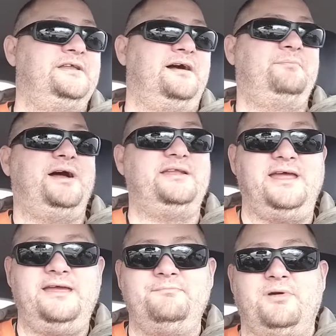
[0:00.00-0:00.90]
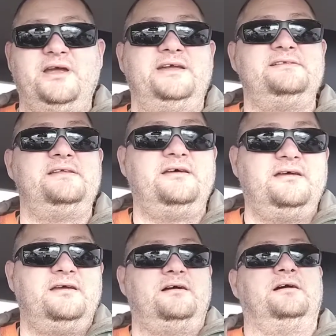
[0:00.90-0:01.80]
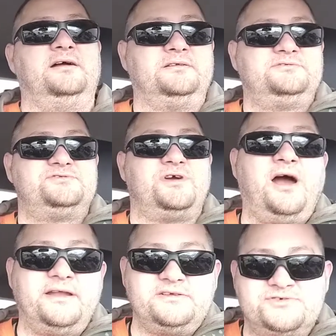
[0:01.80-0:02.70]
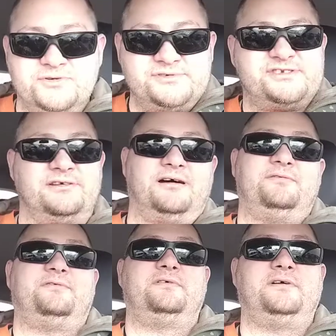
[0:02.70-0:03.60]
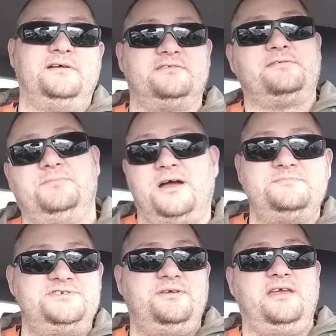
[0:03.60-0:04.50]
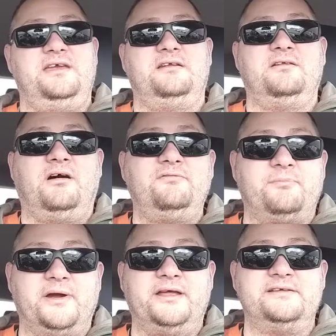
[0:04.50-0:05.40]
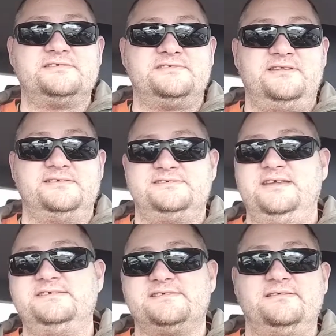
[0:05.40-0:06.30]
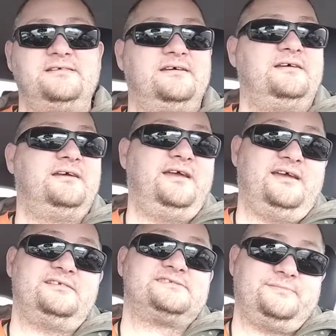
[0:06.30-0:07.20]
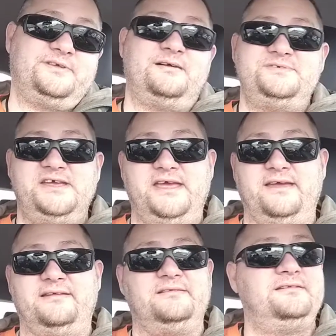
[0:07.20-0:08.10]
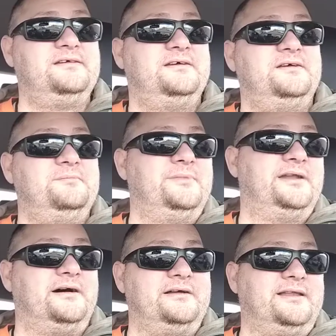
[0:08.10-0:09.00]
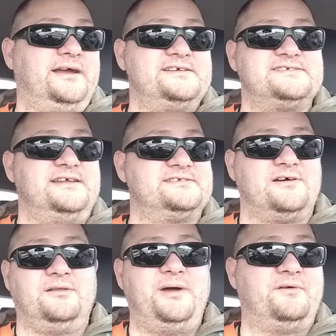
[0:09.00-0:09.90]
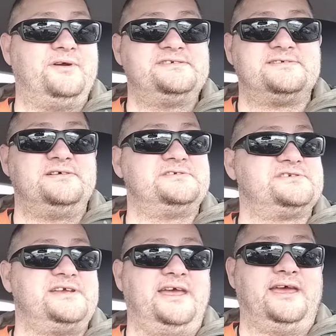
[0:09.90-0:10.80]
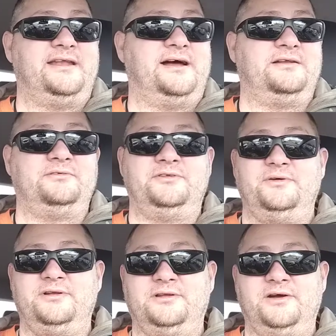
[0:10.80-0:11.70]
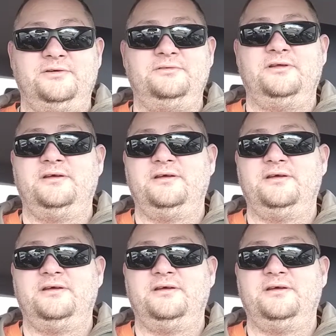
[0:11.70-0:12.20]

I buy name brand, tried and true stuff. Sometimes you can get an off brand that's decent, and sometimes you can't. But like I said, it's all about research, and I don't do it alone.